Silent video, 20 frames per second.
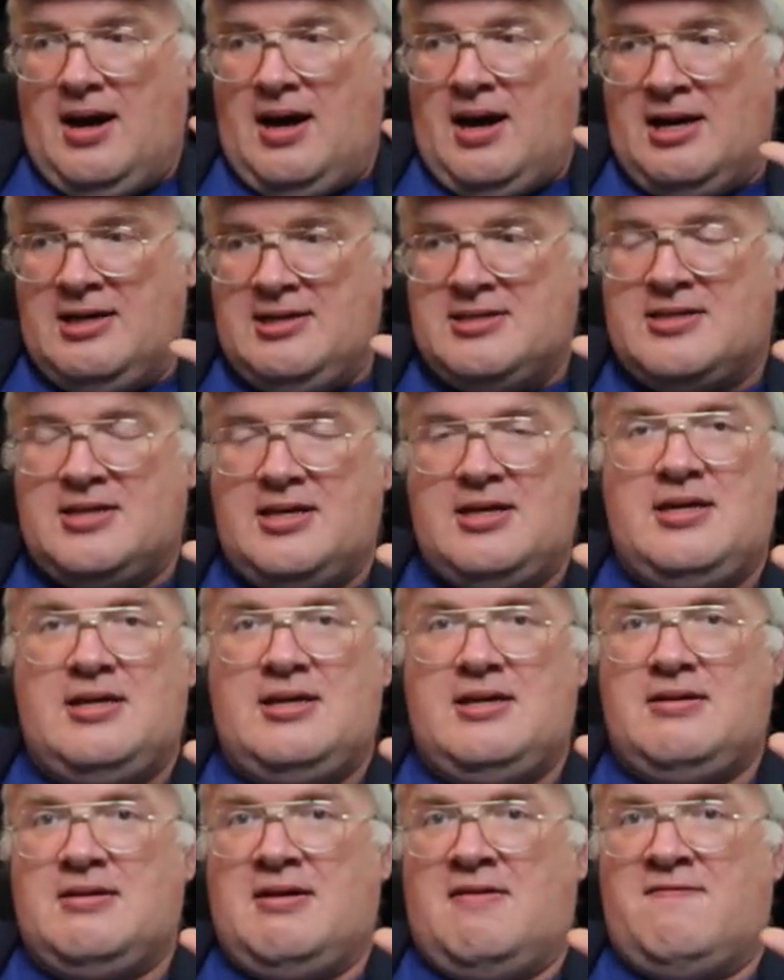I
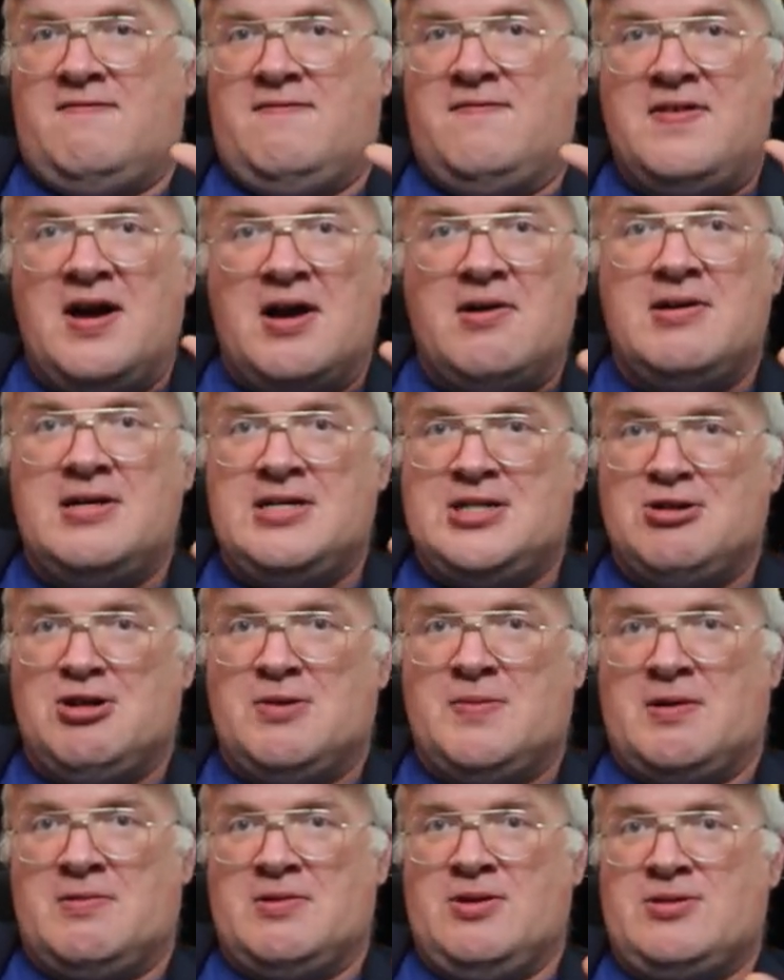see a very
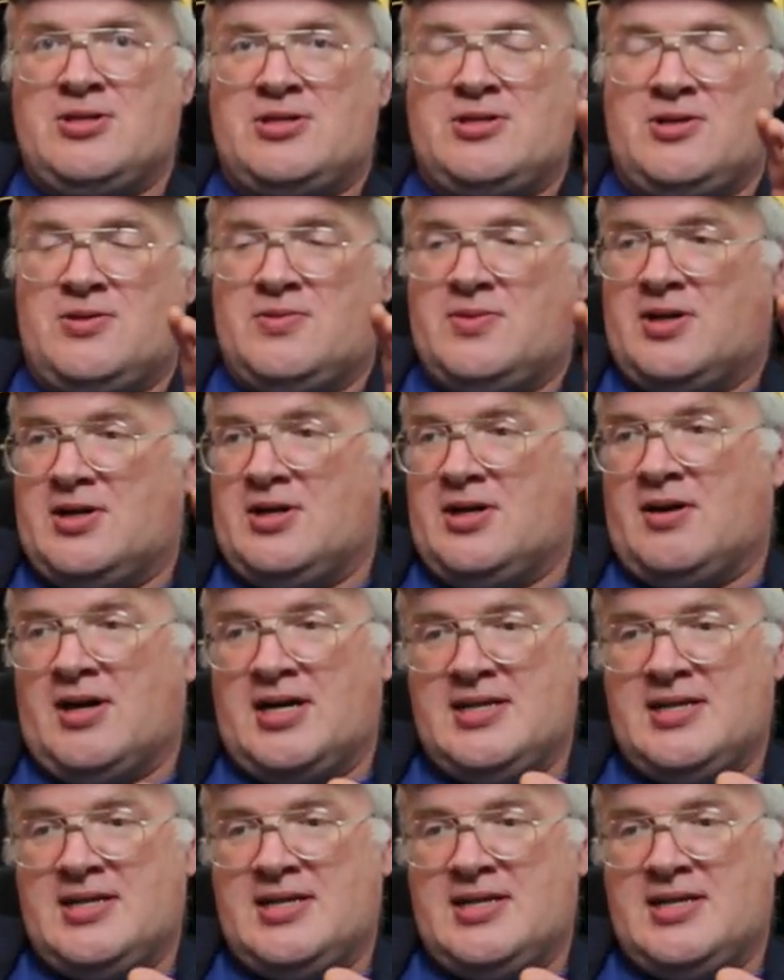doable route to 2-1 here.